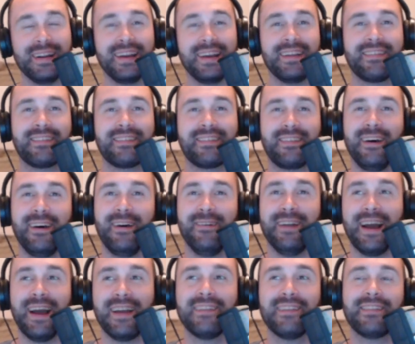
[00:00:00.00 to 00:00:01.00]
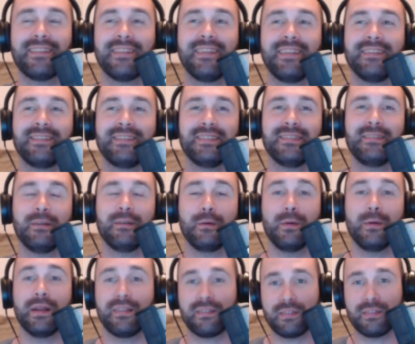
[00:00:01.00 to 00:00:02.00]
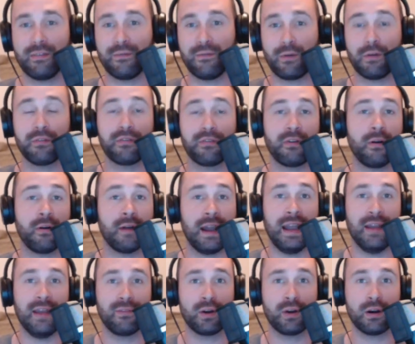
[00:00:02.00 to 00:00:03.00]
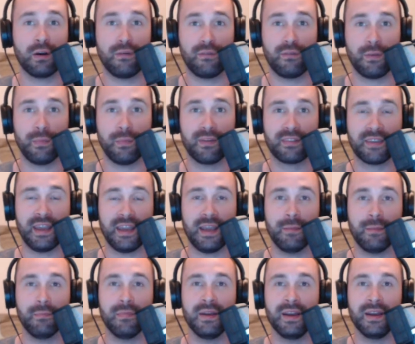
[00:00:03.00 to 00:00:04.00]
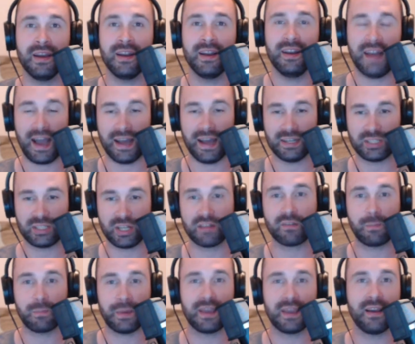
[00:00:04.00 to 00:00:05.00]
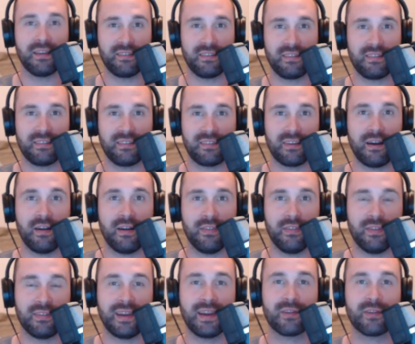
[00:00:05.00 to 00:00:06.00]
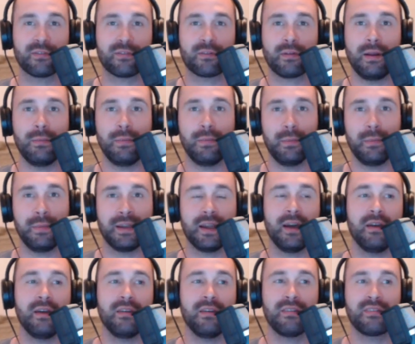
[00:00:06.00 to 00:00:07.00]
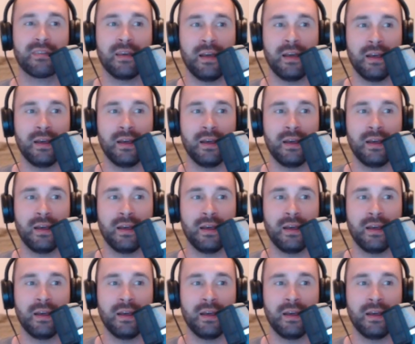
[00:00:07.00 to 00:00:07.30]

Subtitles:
It's so nice to listen to. It's the first song I ever heard from this game, not just because it's on the title screen, but because